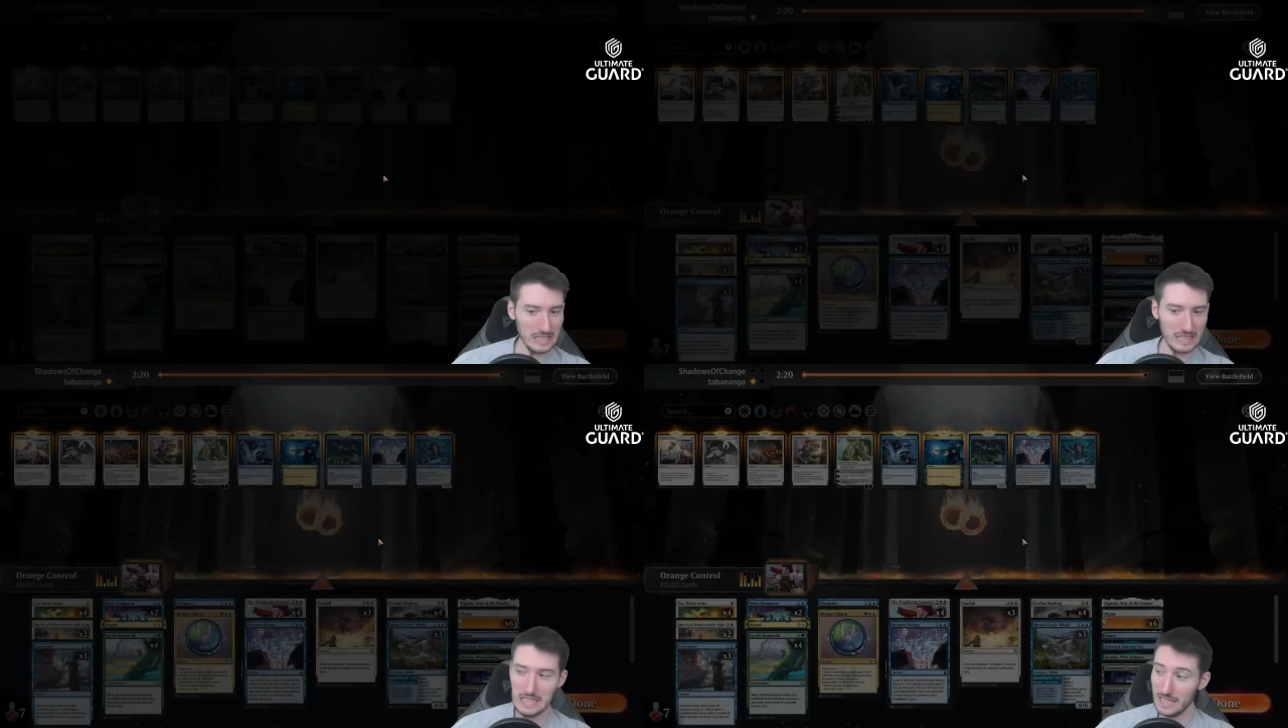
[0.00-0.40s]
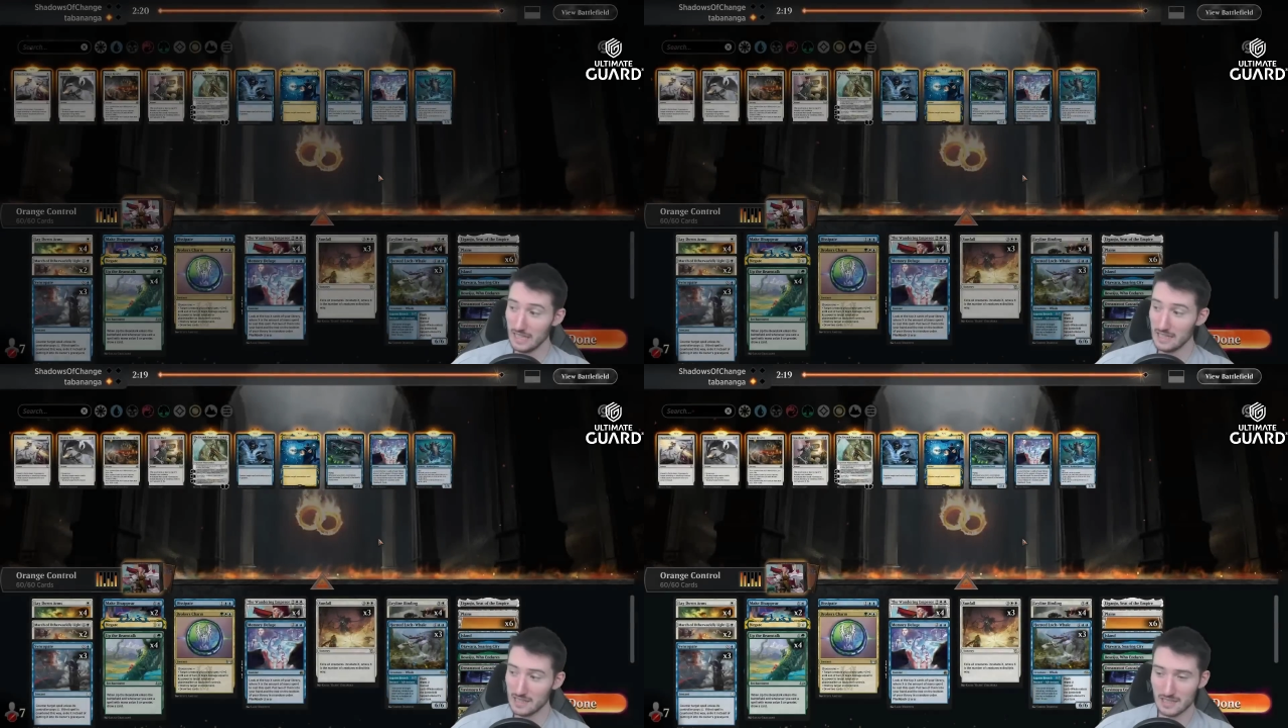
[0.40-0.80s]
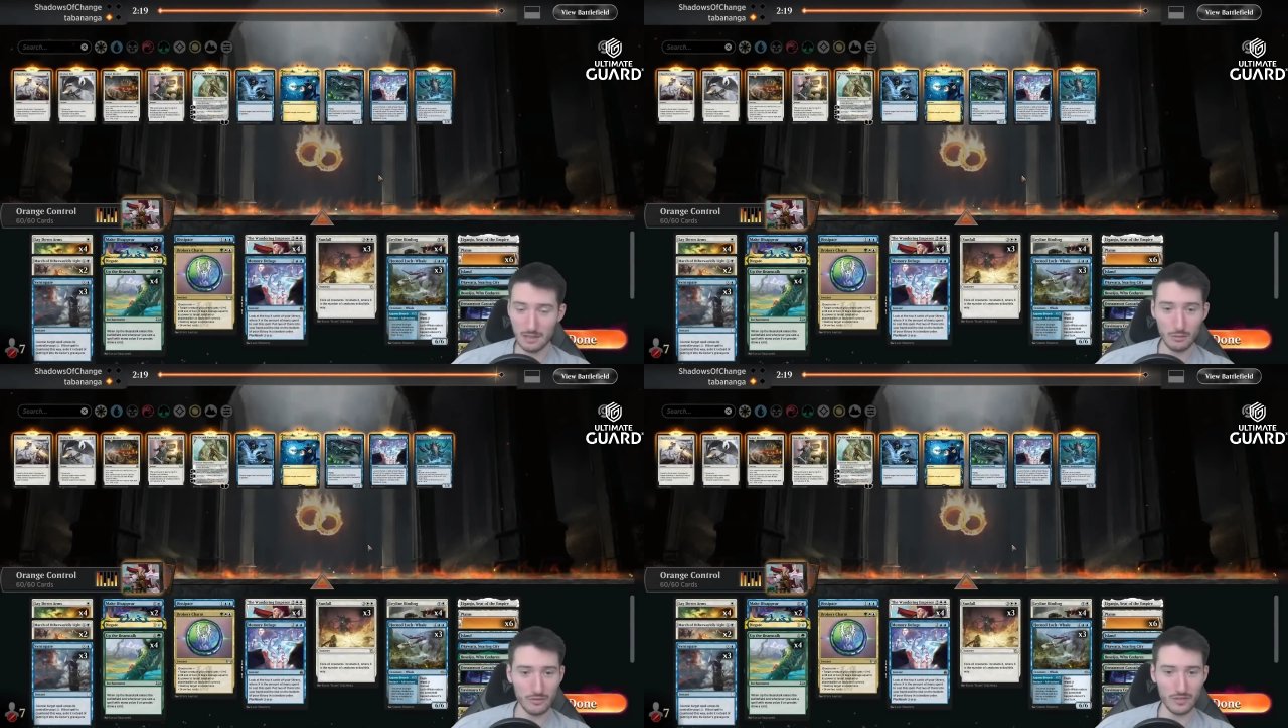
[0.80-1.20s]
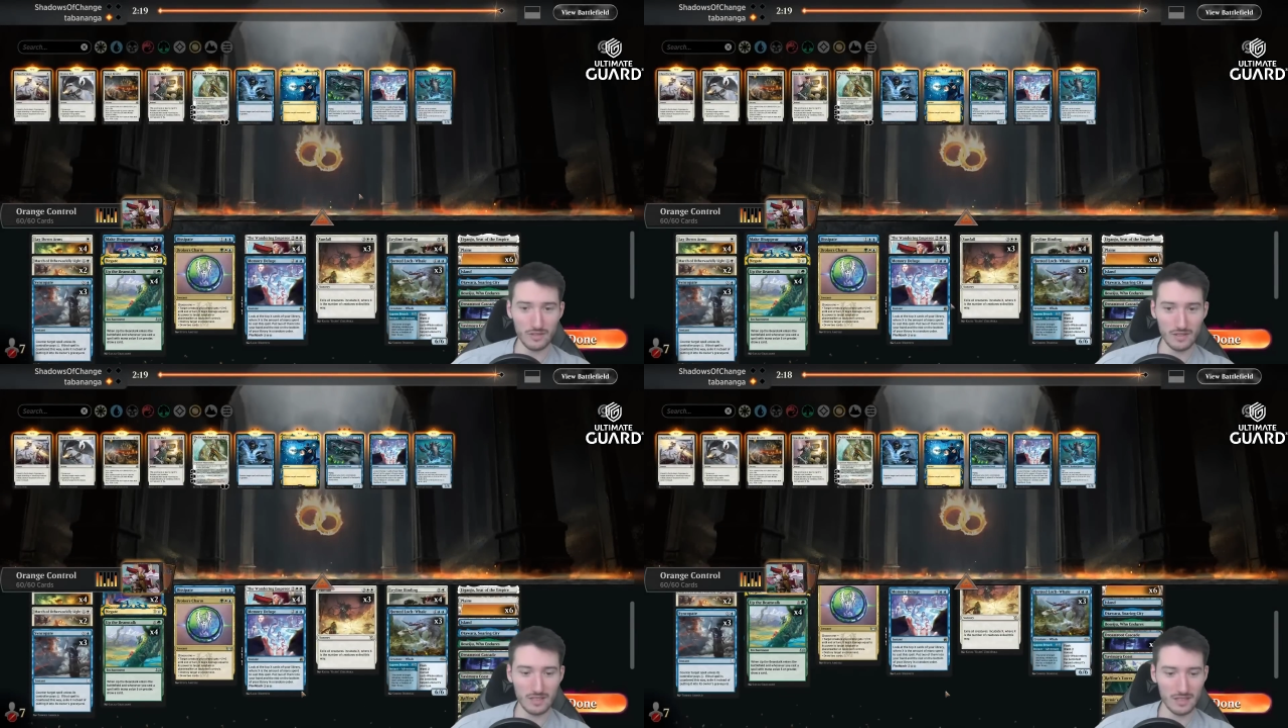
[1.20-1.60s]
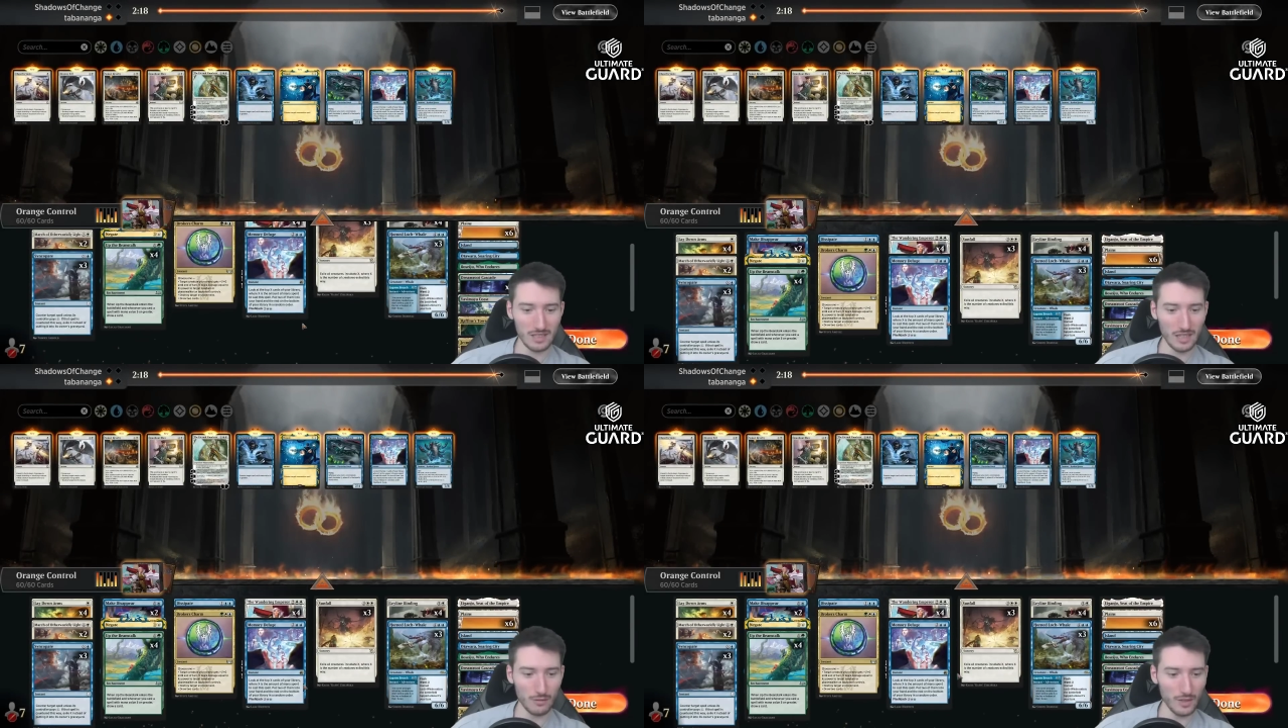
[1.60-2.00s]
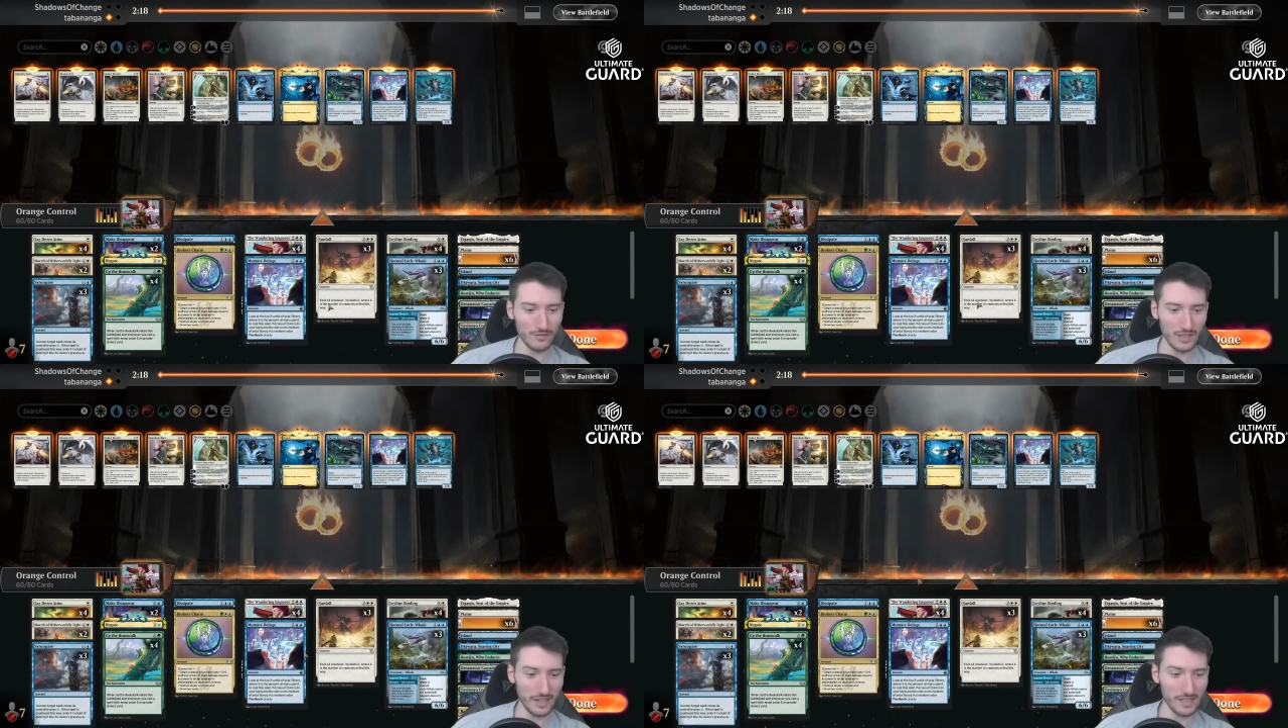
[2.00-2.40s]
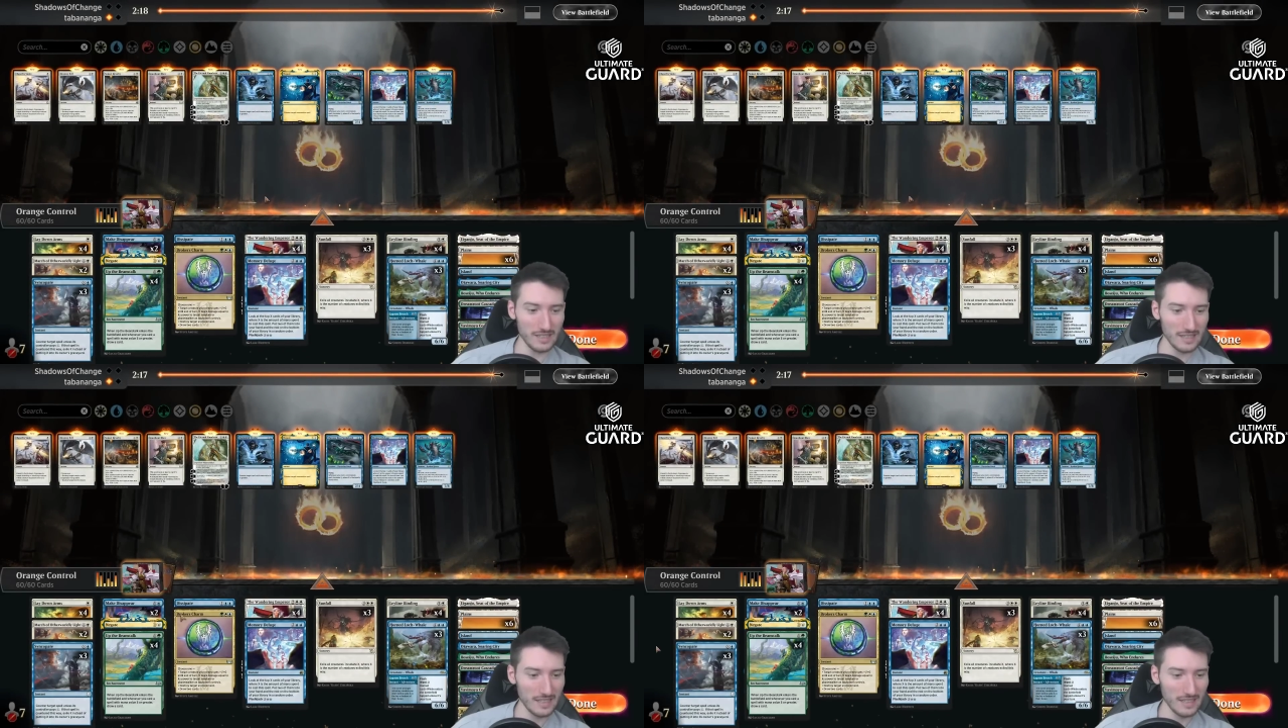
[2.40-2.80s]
Yeah, that would have done it.